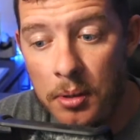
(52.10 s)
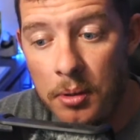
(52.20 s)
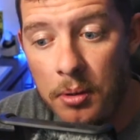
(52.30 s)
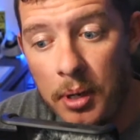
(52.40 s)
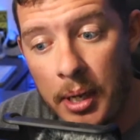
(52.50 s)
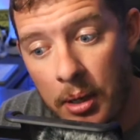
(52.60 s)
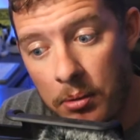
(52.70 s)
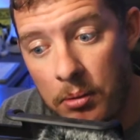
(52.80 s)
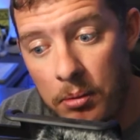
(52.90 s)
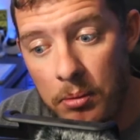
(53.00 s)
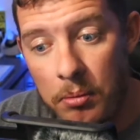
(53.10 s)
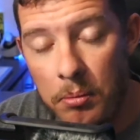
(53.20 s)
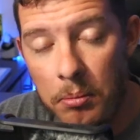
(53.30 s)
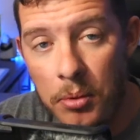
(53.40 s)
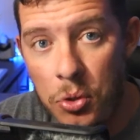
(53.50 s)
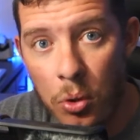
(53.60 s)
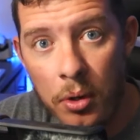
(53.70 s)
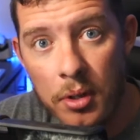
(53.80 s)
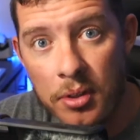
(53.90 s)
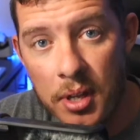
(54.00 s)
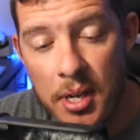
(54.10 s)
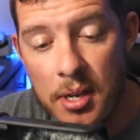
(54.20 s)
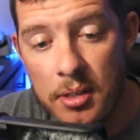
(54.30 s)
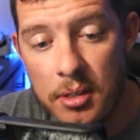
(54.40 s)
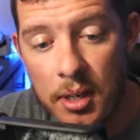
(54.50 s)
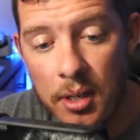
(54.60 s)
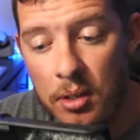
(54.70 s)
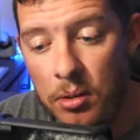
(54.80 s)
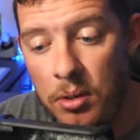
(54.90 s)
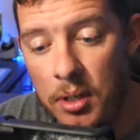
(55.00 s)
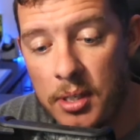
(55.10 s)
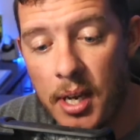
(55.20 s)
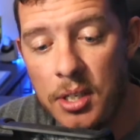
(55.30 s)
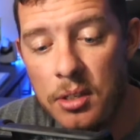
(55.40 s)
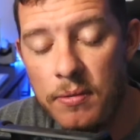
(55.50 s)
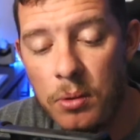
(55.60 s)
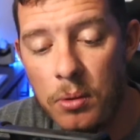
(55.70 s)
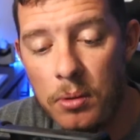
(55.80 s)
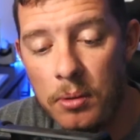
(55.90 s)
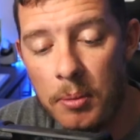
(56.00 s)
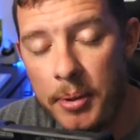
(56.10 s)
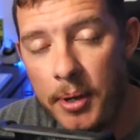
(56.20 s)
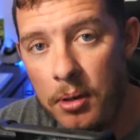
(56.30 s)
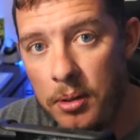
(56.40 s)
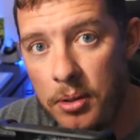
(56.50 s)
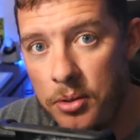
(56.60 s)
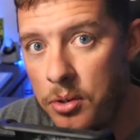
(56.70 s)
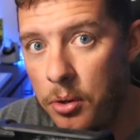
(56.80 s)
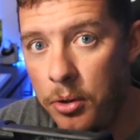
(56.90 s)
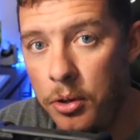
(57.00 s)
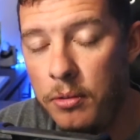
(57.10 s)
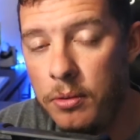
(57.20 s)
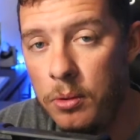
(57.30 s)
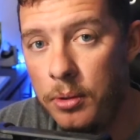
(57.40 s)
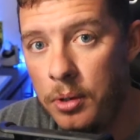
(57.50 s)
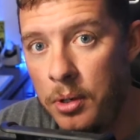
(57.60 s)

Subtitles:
Now, majority of the things that you can get tested for, apparently there's no cure for.